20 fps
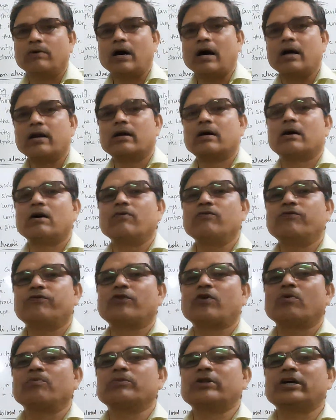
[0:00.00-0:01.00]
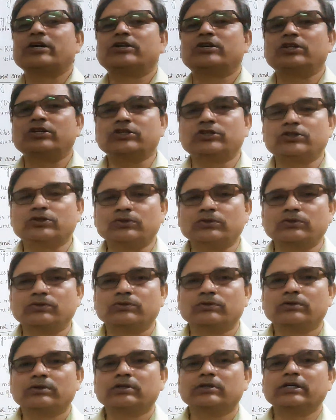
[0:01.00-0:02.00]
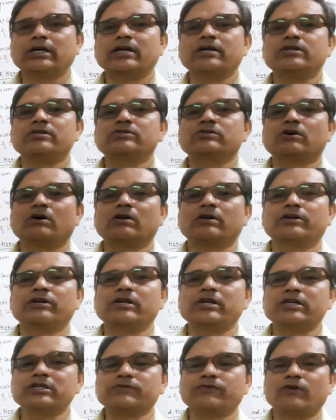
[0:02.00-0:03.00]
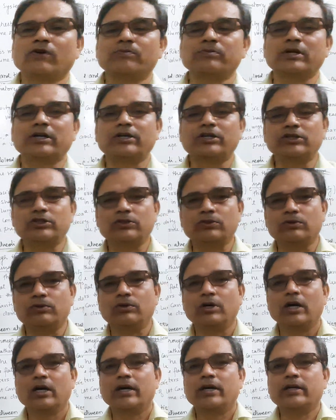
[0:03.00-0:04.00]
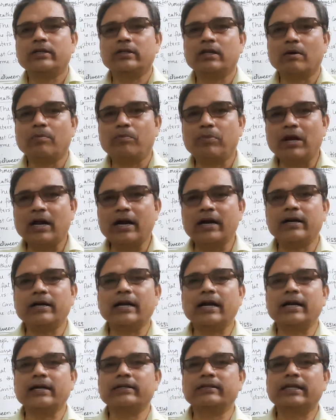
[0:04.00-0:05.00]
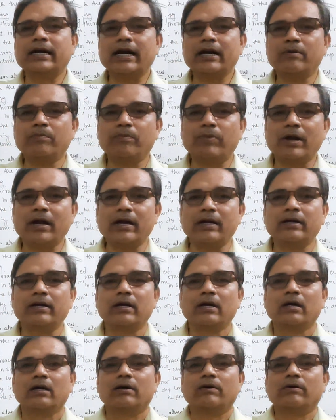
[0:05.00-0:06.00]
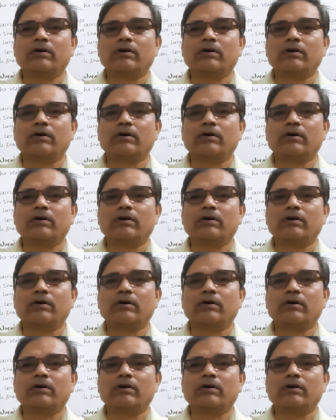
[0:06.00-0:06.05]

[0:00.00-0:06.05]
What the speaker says: are come from the tissue, released from the tissue in the blood, and that blood